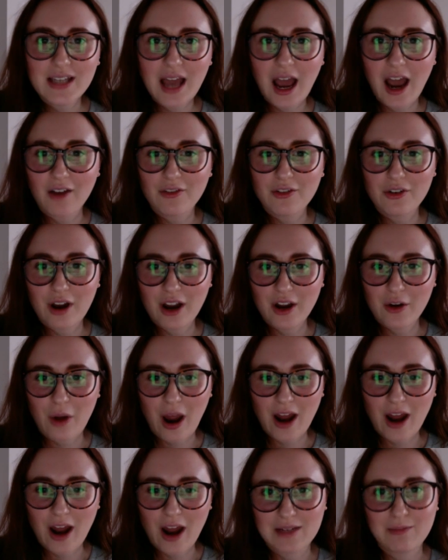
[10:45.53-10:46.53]
after I
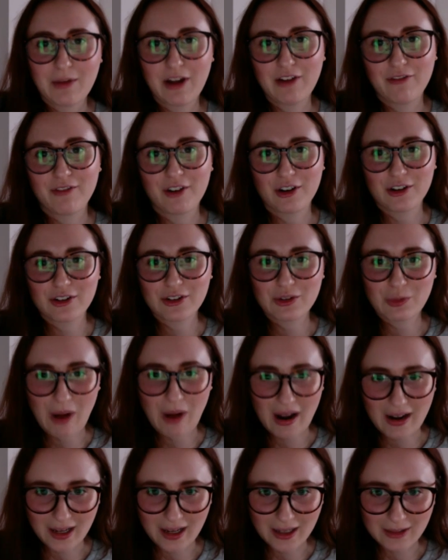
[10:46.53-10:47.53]
graduated, I did my
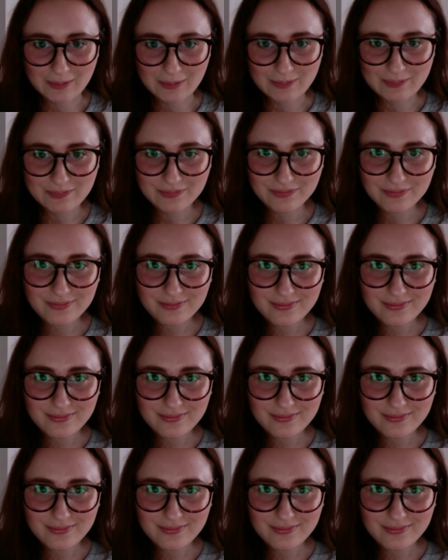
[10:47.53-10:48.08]
first wedding.